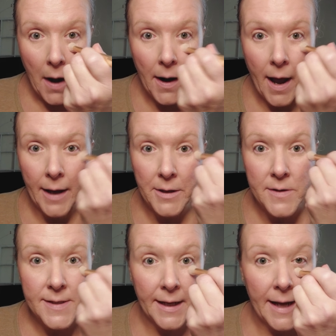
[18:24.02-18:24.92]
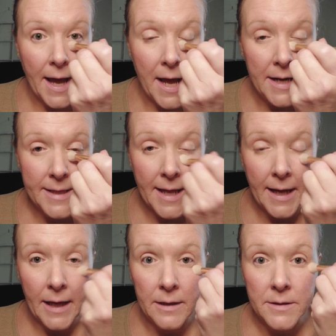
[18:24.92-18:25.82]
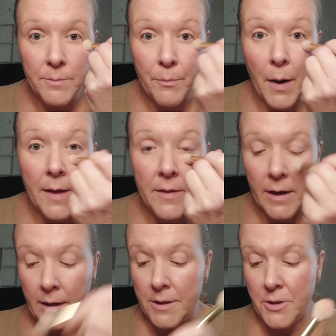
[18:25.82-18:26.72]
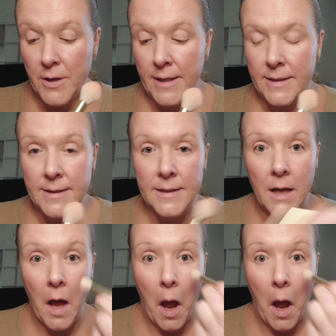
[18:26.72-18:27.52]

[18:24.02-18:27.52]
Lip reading: Not using anything else but the Catrice.